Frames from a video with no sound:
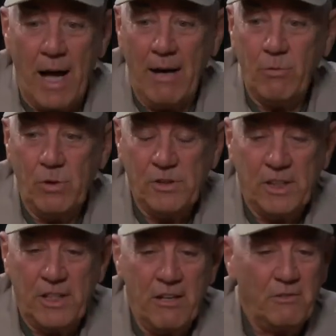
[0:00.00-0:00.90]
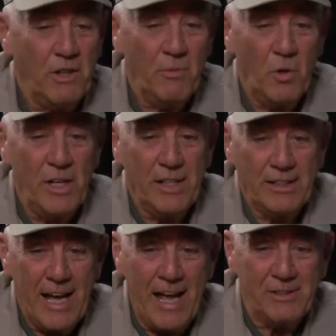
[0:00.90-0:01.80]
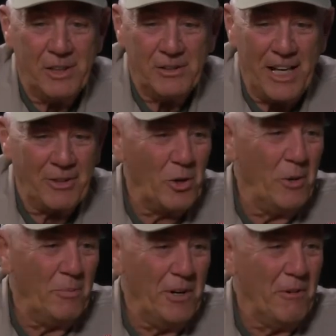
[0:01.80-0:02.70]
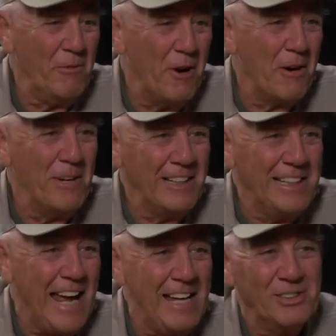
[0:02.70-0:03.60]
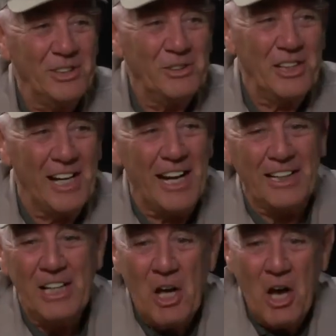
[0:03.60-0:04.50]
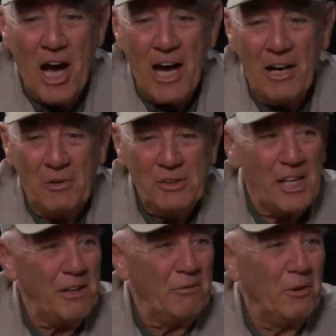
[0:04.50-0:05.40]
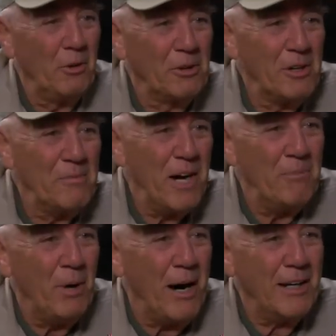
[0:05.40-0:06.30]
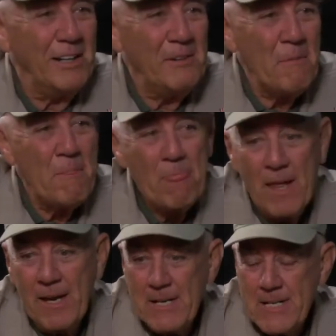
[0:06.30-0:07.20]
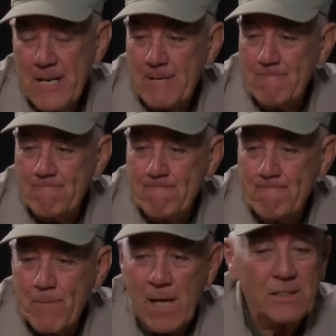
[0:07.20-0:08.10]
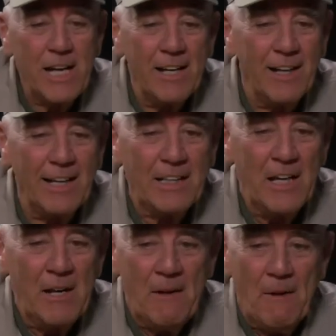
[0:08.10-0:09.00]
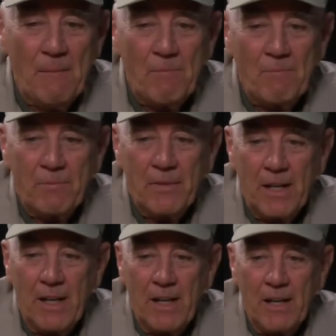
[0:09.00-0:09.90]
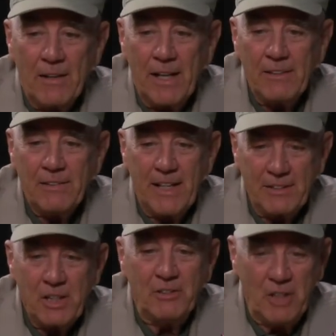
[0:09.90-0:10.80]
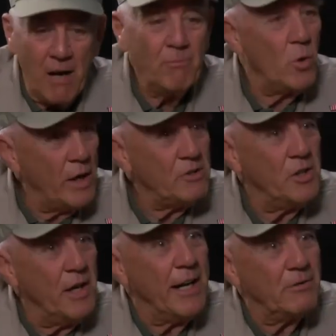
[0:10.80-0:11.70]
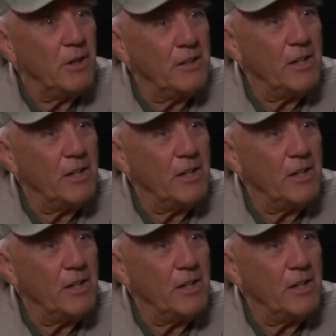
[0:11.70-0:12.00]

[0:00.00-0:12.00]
I was a country boy in Kansas. I grew up in a farm in Kansas, and I always had a folder in my pocket. And it's kind of like, that's a dumb question, actually,